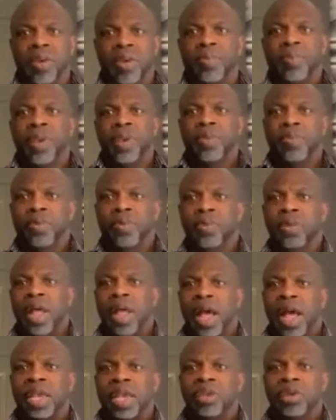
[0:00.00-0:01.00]
People
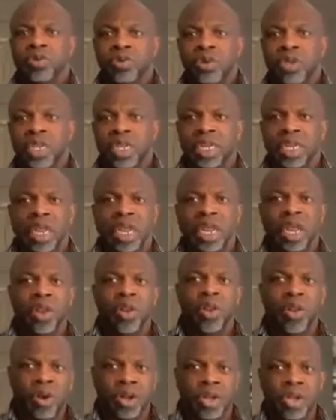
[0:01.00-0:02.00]
are using
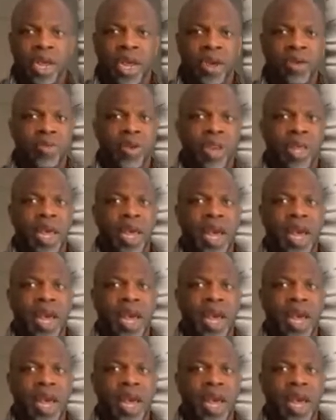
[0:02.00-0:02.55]
lockdown